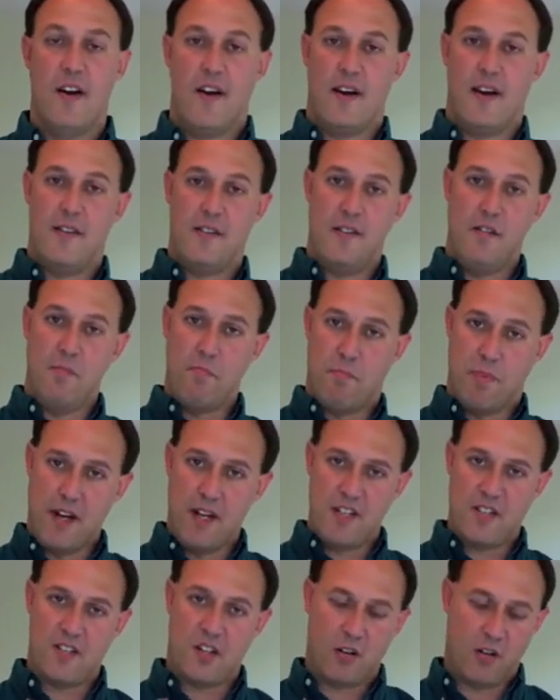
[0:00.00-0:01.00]
And
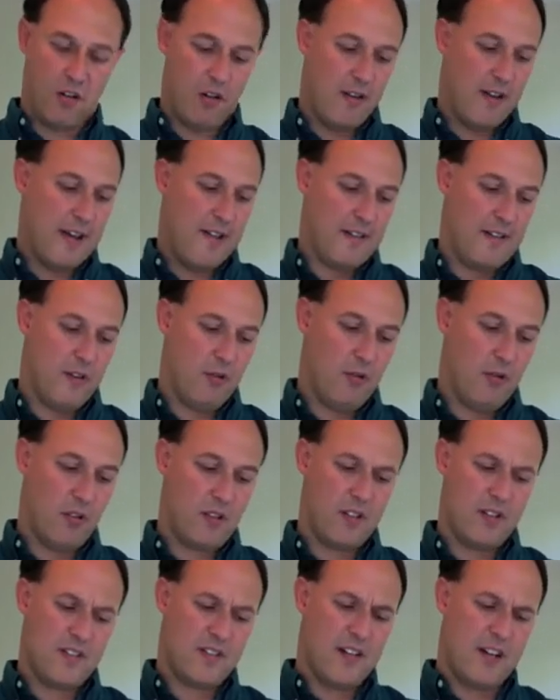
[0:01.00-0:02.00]
based on all that, they'll
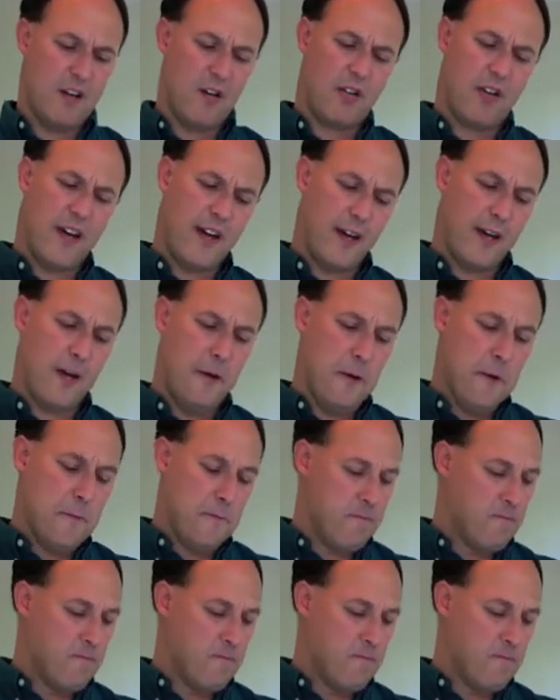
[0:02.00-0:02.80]
look and say, okay,